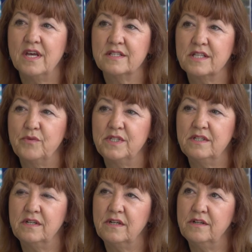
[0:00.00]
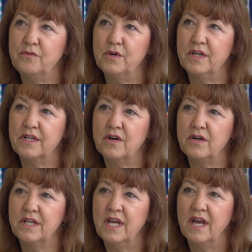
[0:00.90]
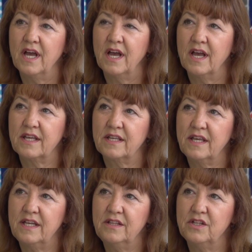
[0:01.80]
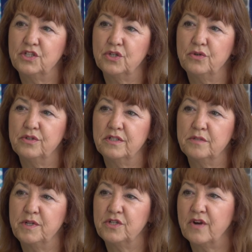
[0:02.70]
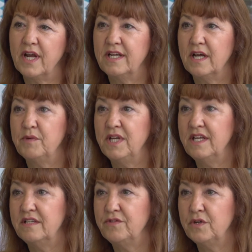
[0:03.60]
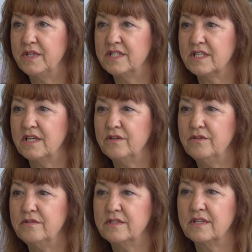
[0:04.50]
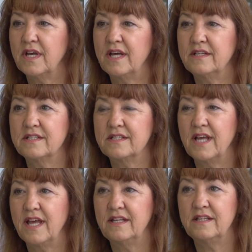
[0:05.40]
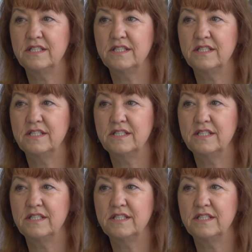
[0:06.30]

So we did a lot of work on getting the children to be trained up in interviewing skills, understanding the